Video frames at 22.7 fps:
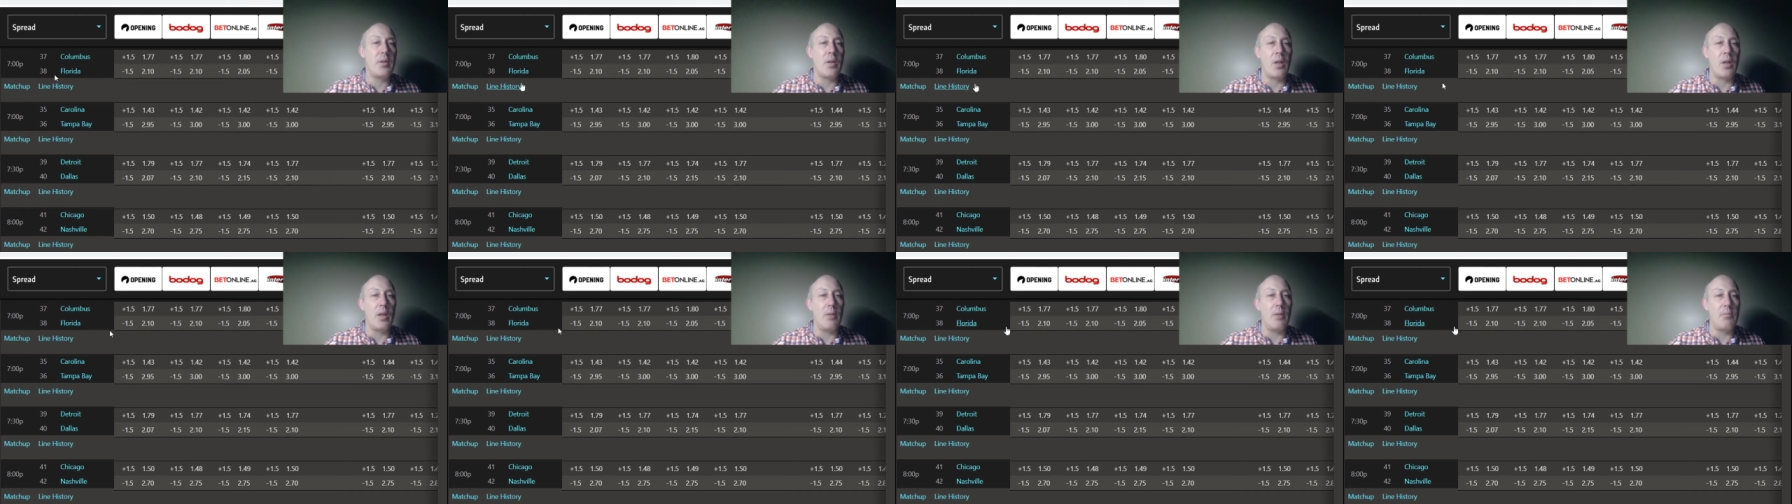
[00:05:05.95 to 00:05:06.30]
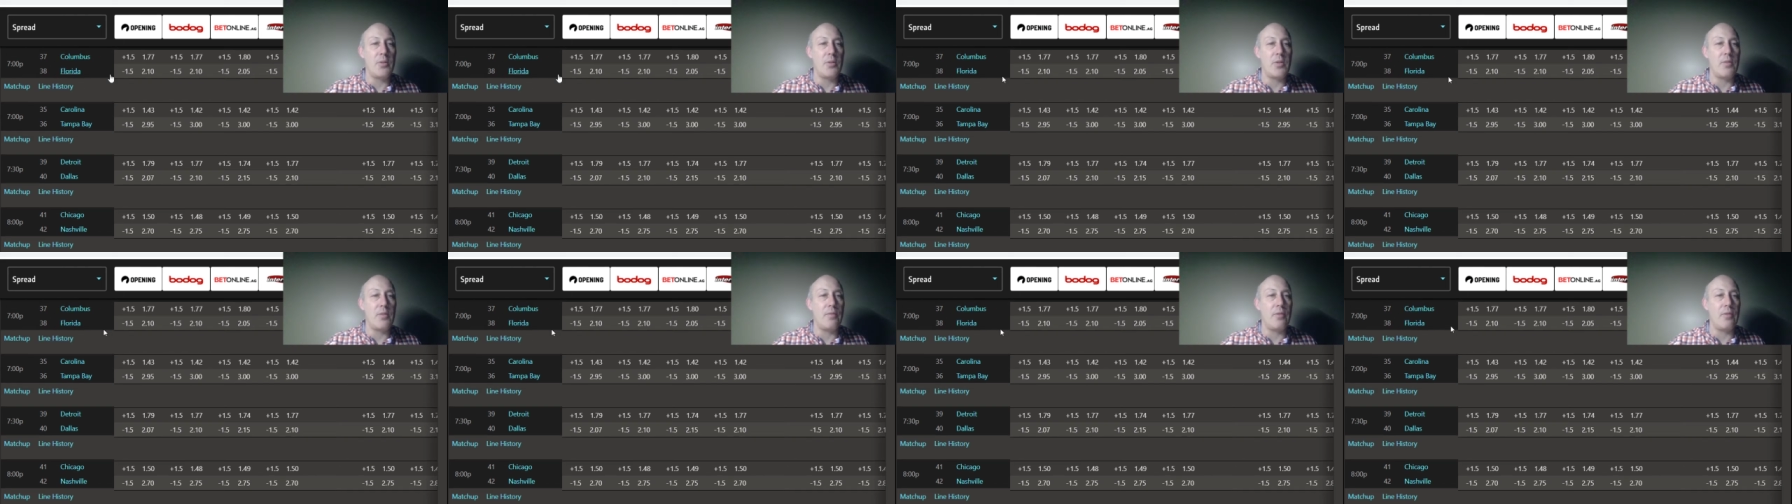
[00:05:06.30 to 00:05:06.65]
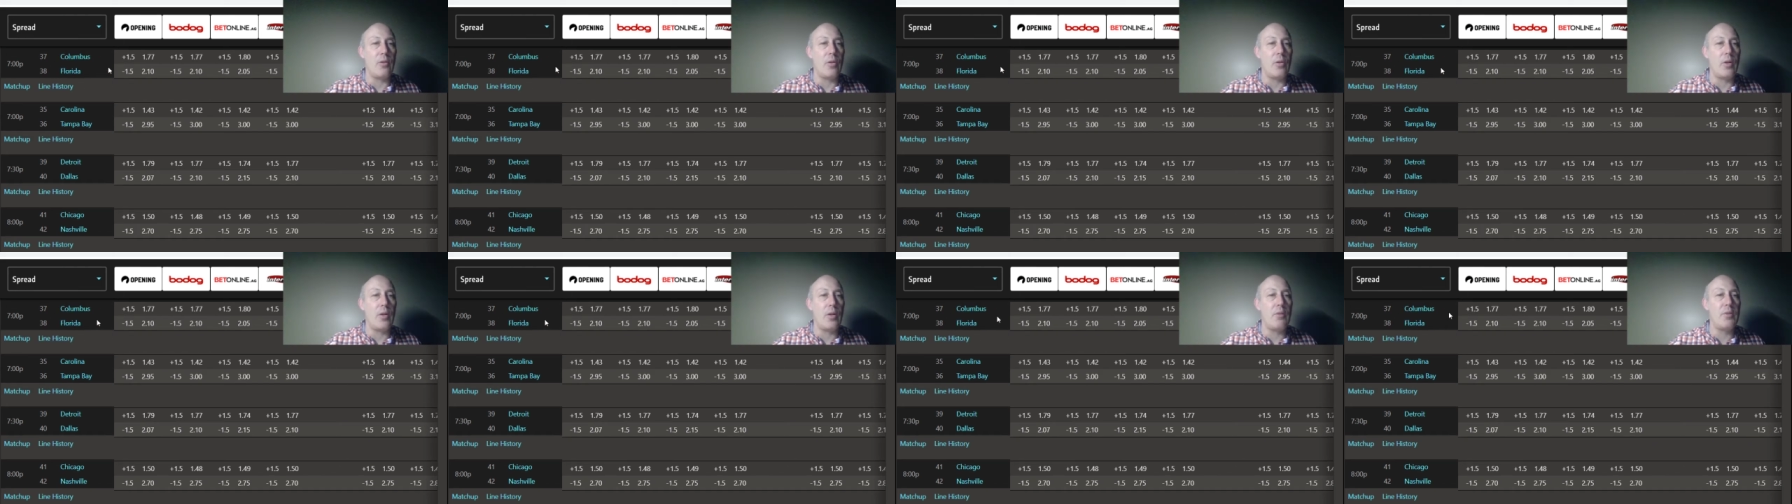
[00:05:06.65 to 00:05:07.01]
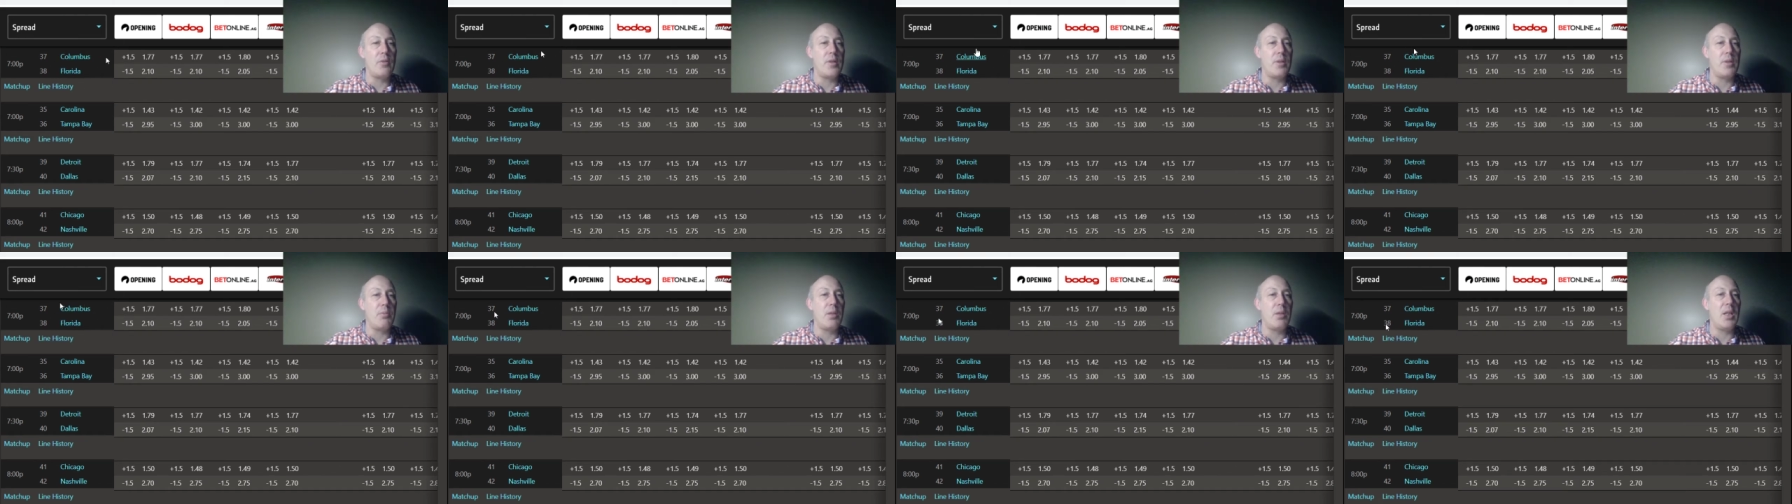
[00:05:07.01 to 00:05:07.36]
Columbus and Florida. It was
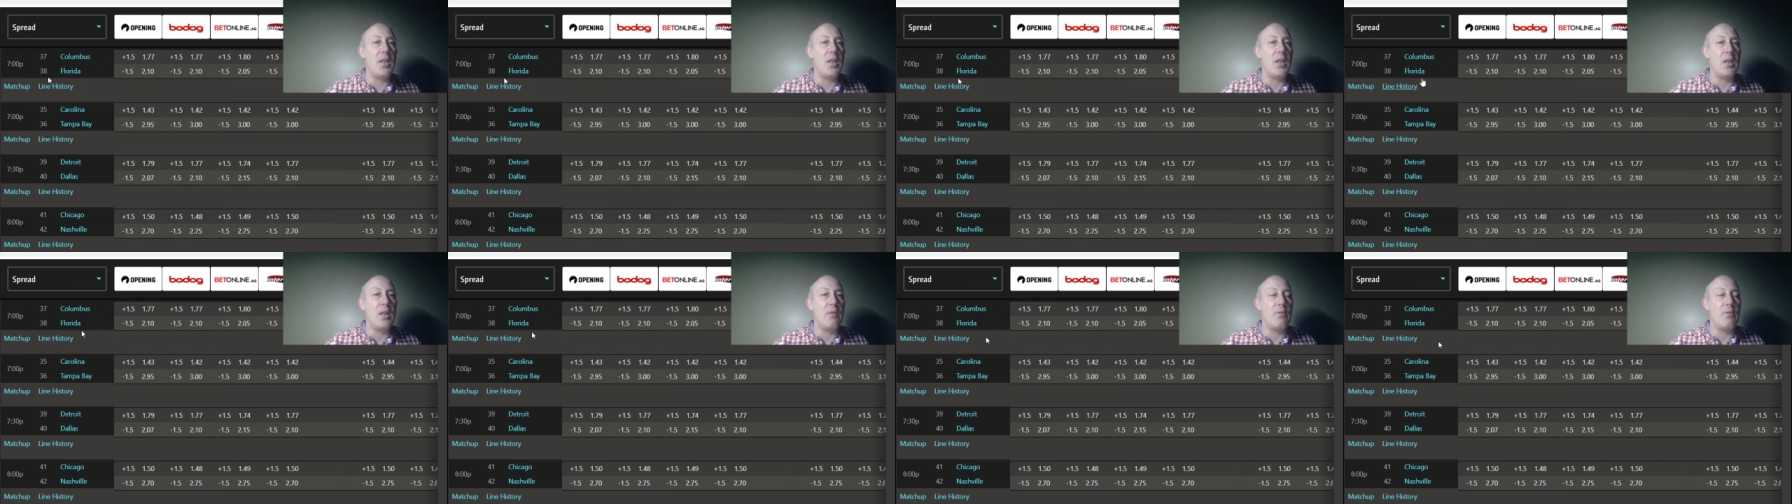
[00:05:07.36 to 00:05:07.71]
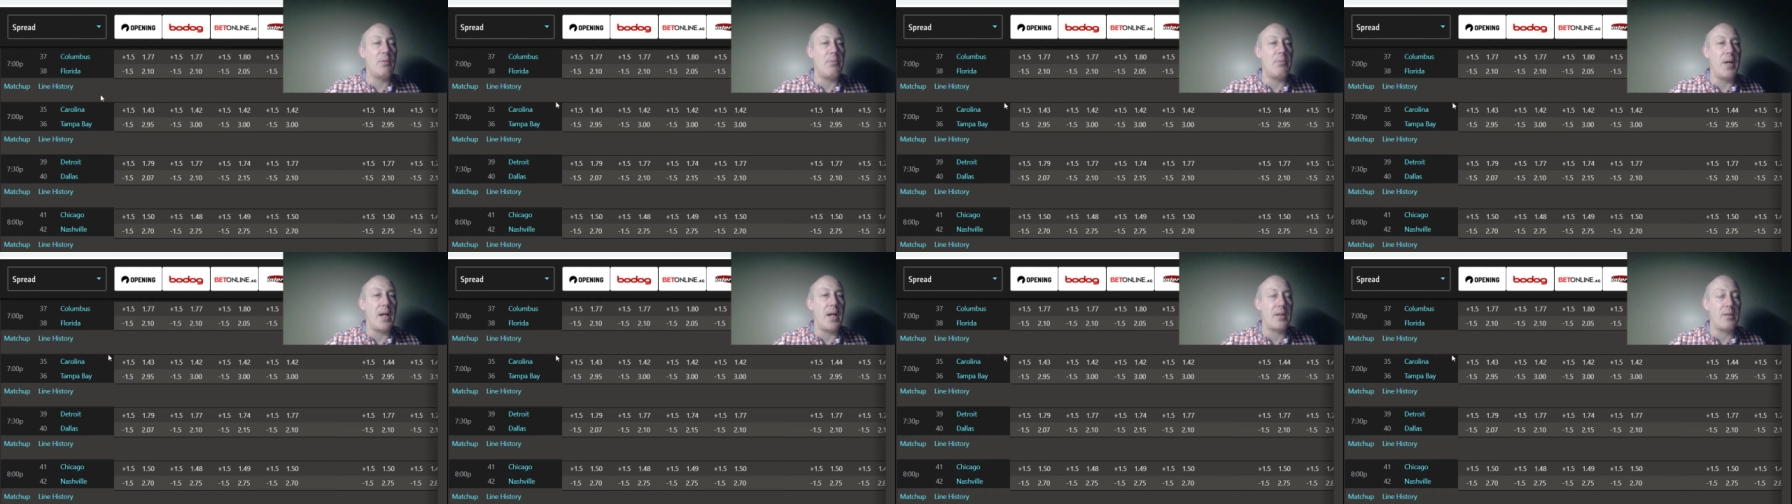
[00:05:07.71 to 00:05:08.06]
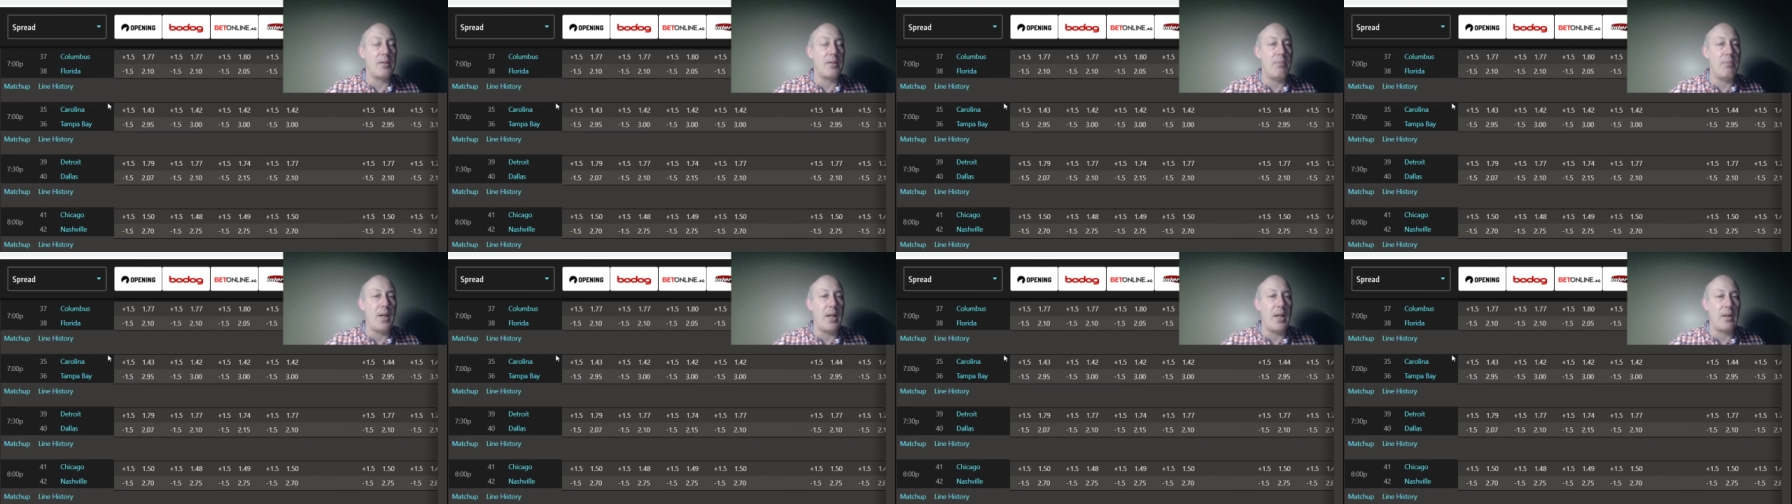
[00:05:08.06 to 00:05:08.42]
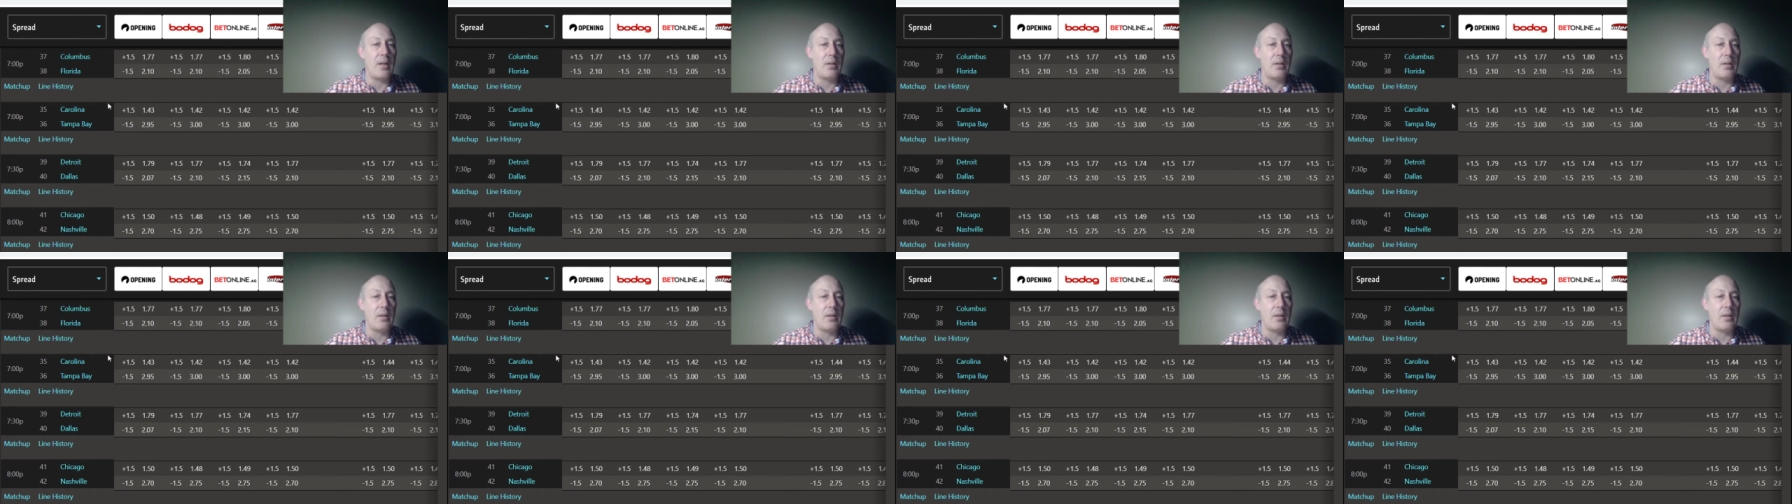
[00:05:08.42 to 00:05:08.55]
the beginning of a back-to-back.